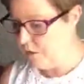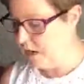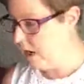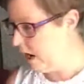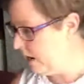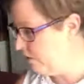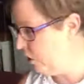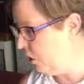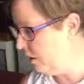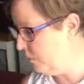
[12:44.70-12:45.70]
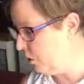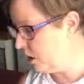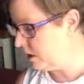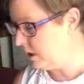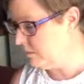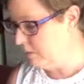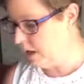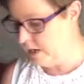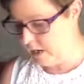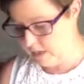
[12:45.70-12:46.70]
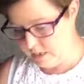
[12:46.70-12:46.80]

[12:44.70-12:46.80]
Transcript: think I got any pockets in mine. I